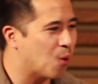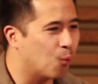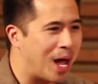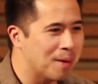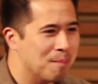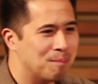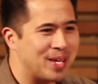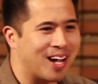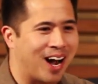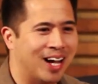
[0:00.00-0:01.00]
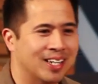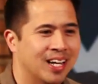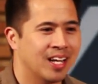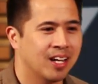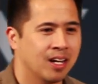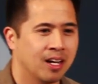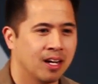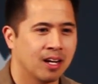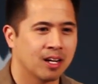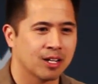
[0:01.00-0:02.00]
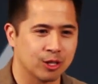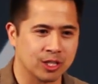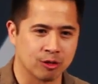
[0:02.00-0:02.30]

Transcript: that went beyond her